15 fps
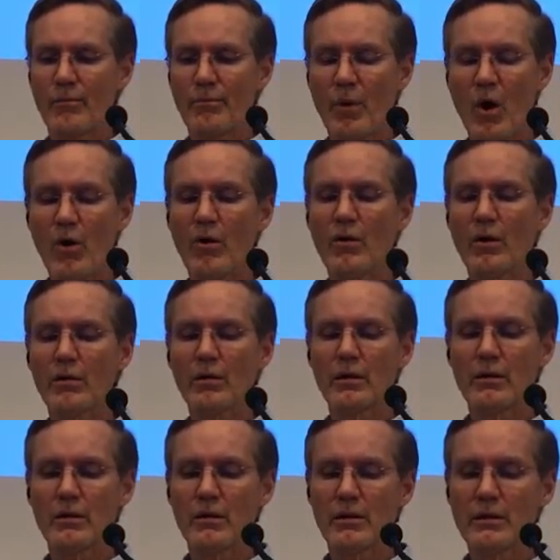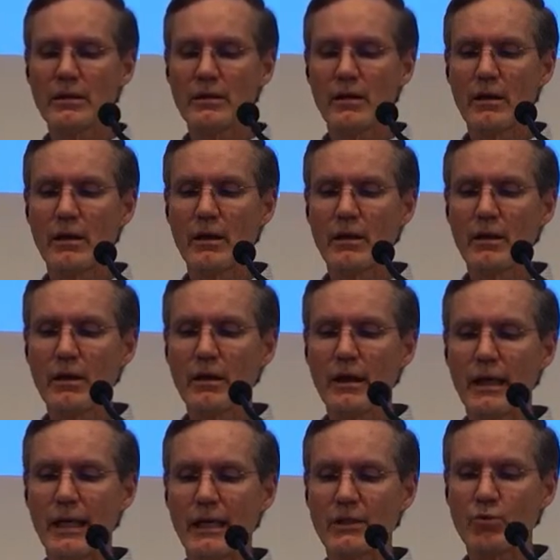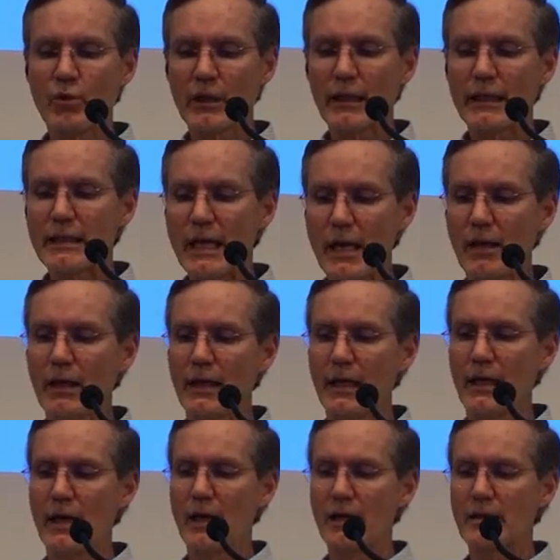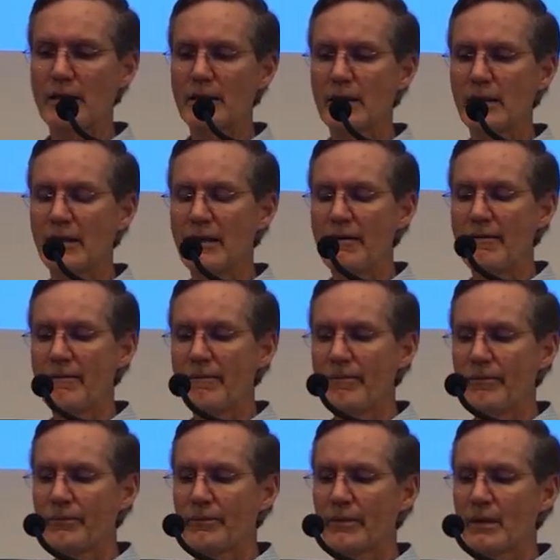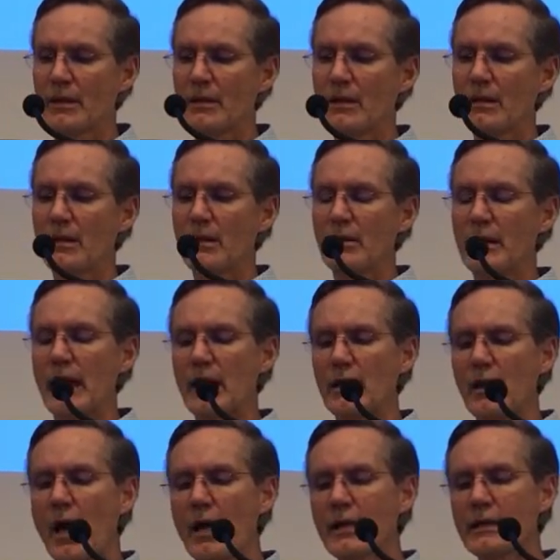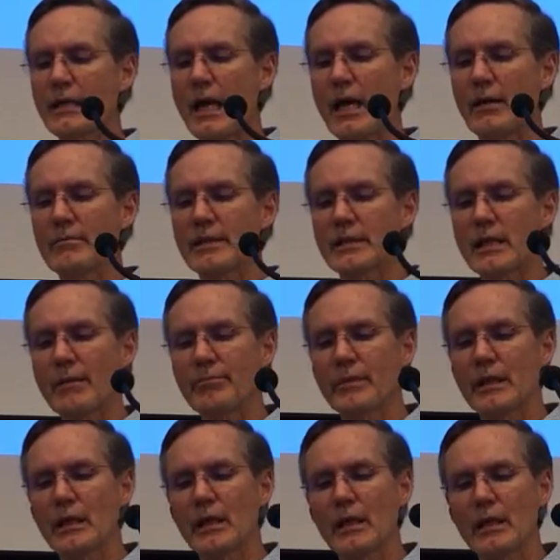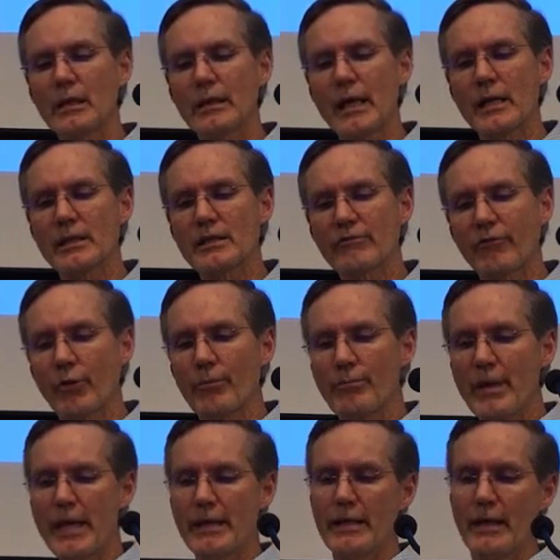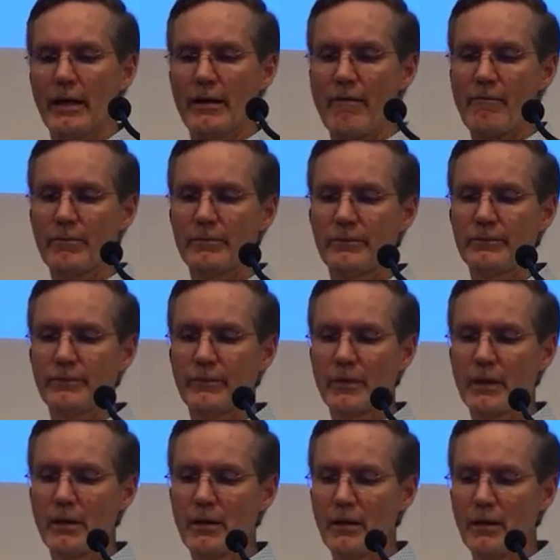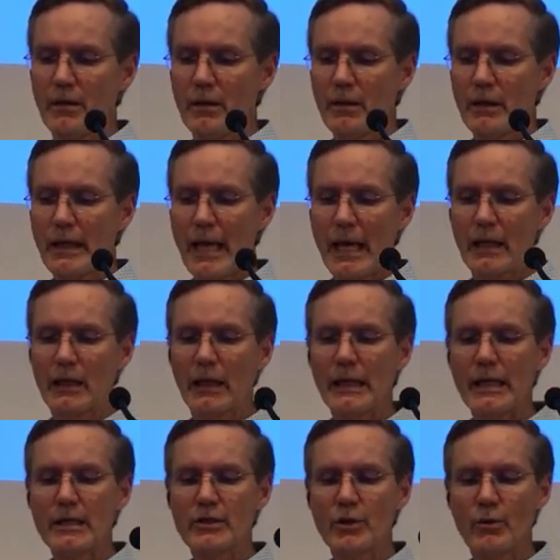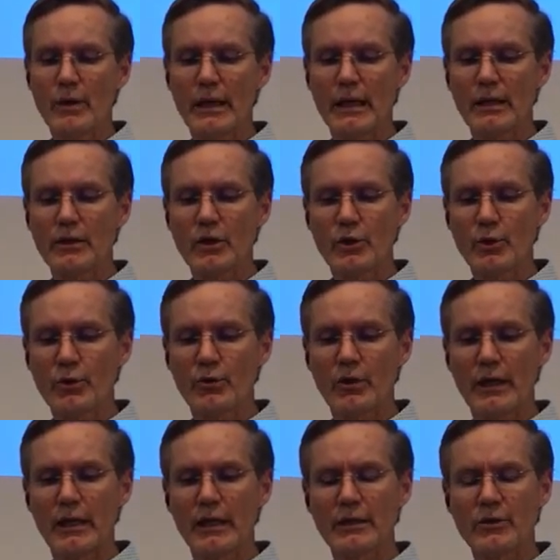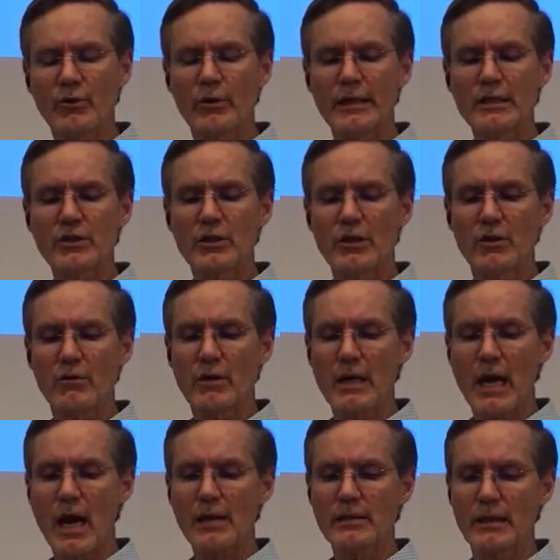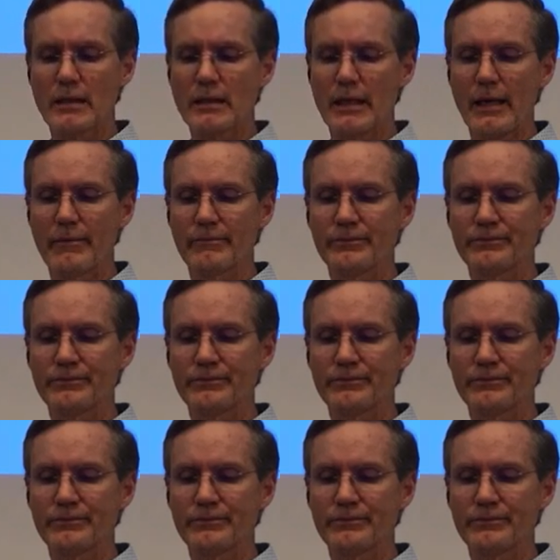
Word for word: Paul is really telling us that a lot of times something that is forbidden can lead to an increased curiosity,